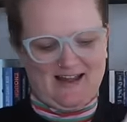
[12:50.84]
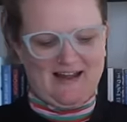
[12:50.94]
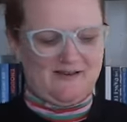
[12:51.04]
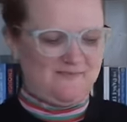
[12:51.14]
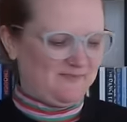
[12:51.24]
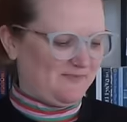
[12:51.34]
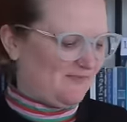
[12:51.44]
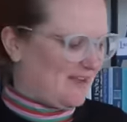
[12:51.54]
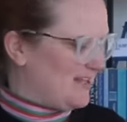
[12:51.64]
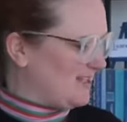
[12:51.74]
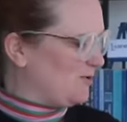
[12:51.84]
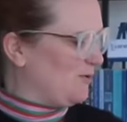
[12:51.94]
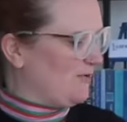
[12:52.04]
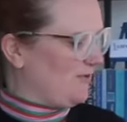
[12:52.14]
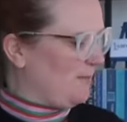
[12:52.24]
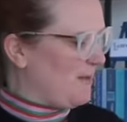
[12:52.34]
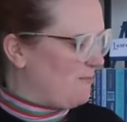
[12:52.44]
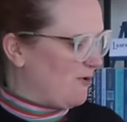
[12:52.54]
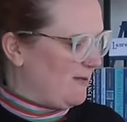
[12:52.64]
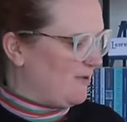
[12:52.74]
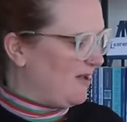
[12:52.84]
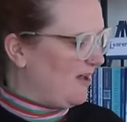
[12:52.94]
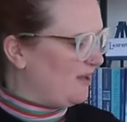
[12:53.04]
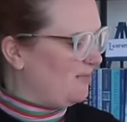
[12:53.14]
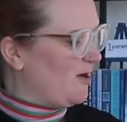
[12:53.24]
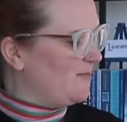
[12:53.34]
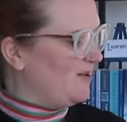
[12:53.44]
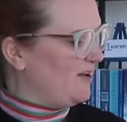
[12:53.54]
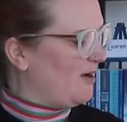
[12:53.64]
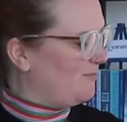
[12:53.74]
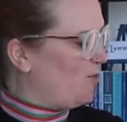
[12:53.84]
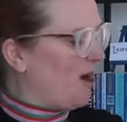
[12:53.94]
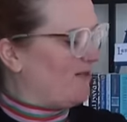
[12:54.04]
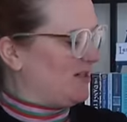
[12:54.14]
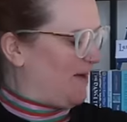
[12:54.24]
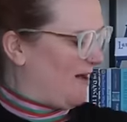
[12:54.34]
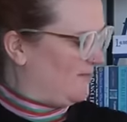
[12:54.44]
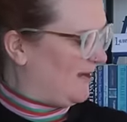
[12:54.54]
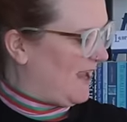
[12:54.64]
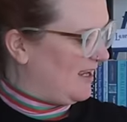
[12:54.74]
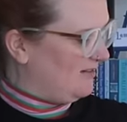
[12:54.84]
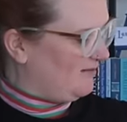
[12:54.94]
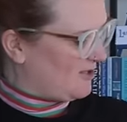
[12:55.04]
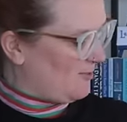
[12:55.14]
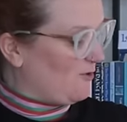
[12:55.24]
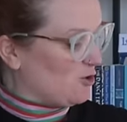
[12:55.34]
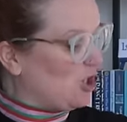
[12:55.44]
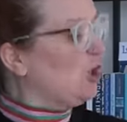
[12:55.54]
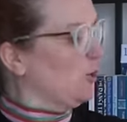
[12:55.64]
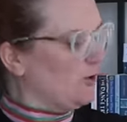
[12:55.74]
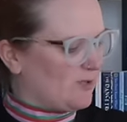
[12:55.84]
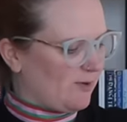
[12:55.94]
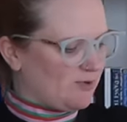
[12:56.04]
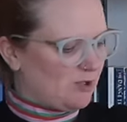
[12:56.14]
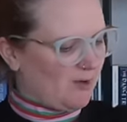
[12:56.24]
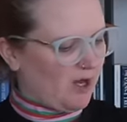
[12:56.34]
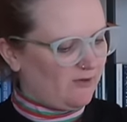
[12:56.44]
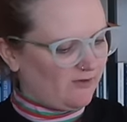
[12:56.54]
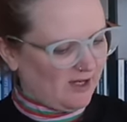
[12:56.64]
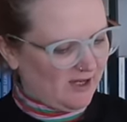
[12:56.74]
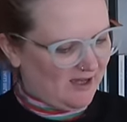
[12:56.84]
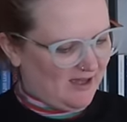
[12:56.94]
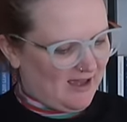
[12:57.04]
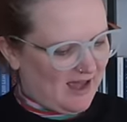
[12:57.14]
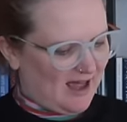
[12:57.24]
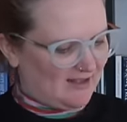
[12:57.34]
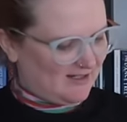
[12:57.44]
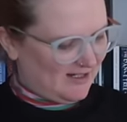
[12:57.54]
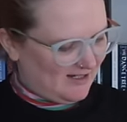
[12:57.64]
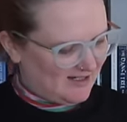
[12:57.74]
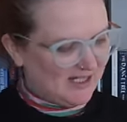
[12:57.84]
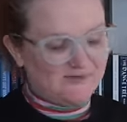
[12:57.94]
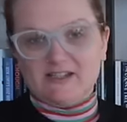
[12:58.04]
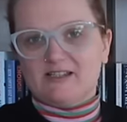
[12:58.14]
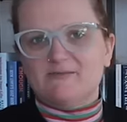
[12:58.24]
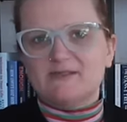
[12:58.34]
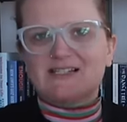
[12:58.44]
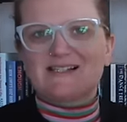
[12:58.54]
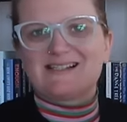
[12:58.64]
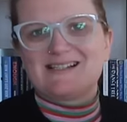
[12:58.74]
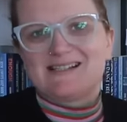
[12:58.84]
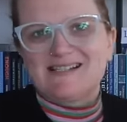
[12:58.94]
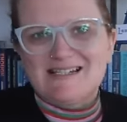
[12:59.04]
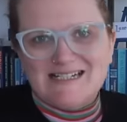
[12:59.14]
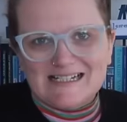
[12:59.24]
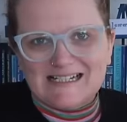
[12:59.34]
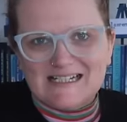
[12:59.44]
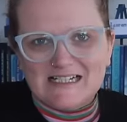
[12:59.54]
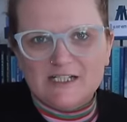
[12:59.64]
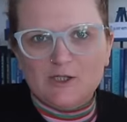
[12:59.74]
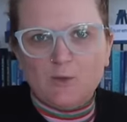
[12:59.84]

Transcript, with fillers: um, as a sort of memory. But at the moment, I'm worried about them getting, so we've got two because we took both. And David had them stacked in the